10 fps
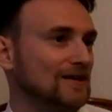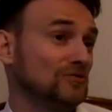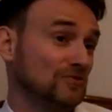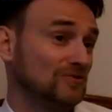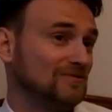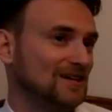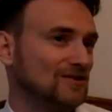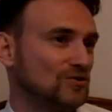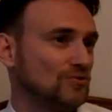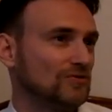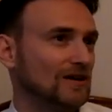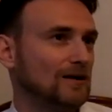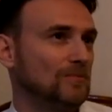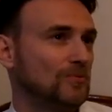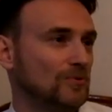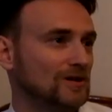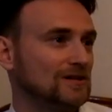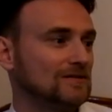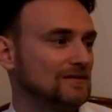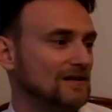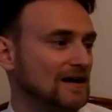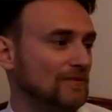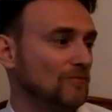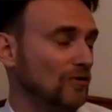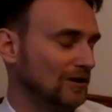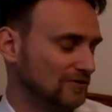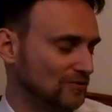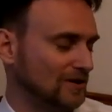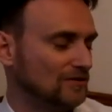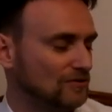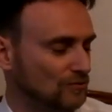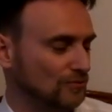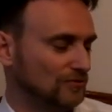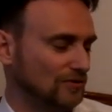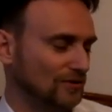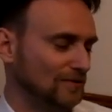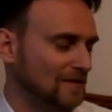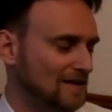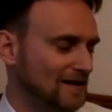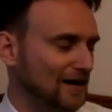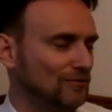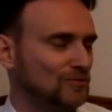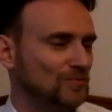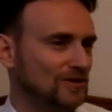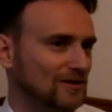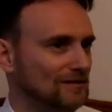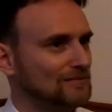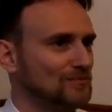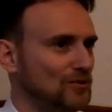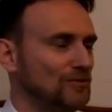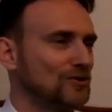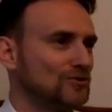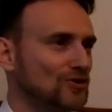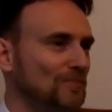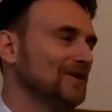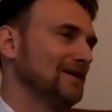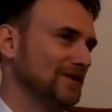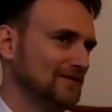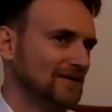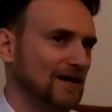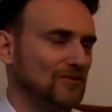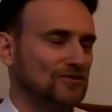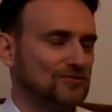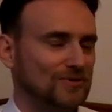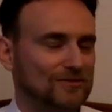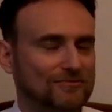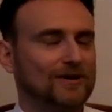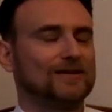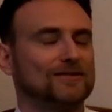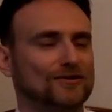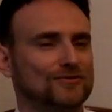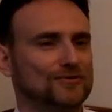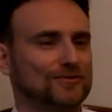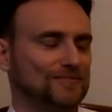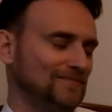and also their crews are pretty damn well trained too. So I would be probably good company. I mean, I'm not trained right now, so.